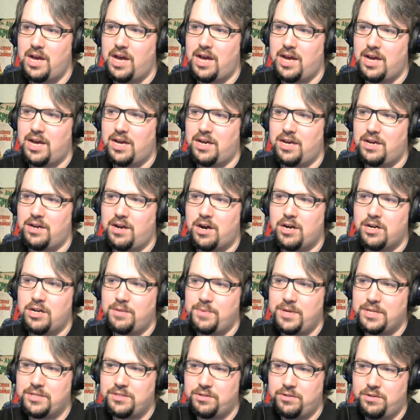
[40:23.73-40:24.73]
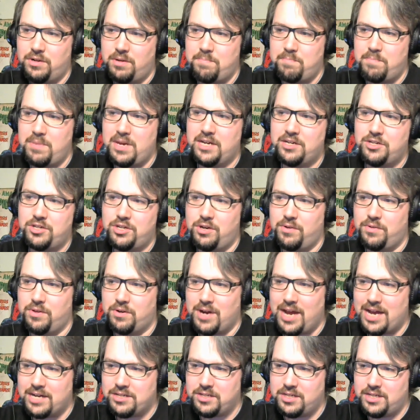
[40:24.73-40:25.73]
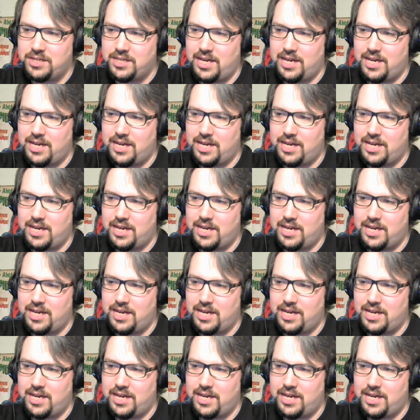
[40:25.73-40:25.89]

Uh, R W A is doing a big show. They're actually